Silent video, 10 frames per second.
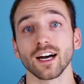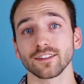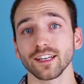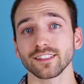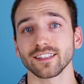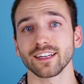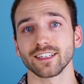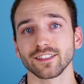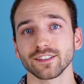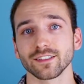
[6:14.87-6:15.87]
Unless, that
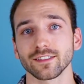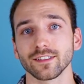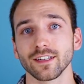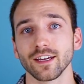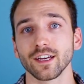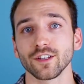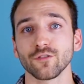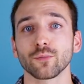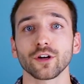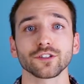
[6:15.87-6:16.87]
is,
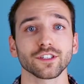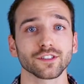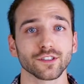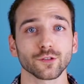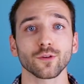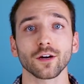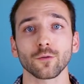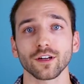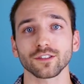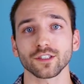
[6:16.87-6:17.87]
you've purchased Square
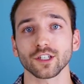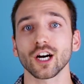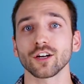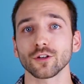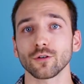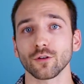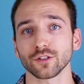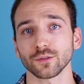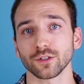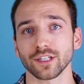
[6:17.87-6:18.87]
One's Condo
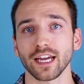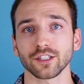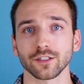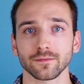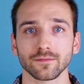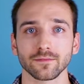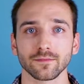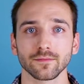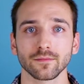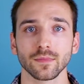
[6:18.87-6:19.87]
Owner's Protection.
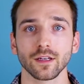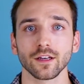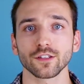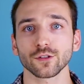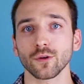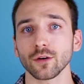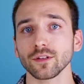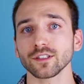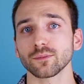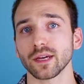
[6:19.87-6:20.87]
Square
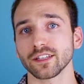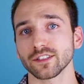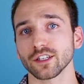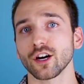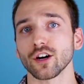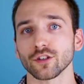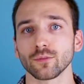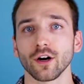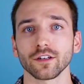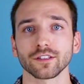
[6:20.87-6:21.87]
One's basic condo
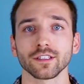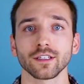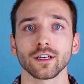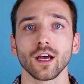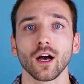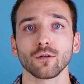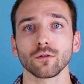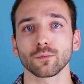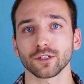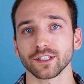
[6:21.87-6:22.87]
policy
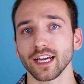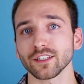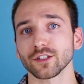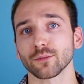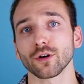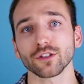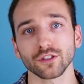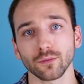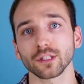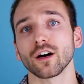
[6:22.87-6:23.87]
will protect your
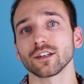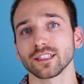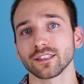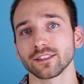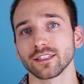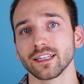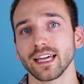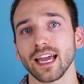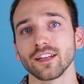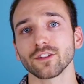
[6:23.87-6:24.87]
personal belongings
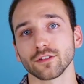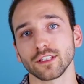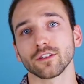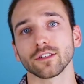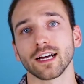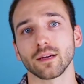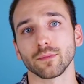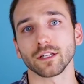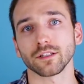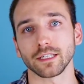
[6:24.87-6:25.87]
and your legal
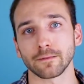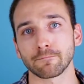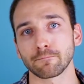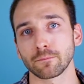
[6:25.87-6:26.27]
liability.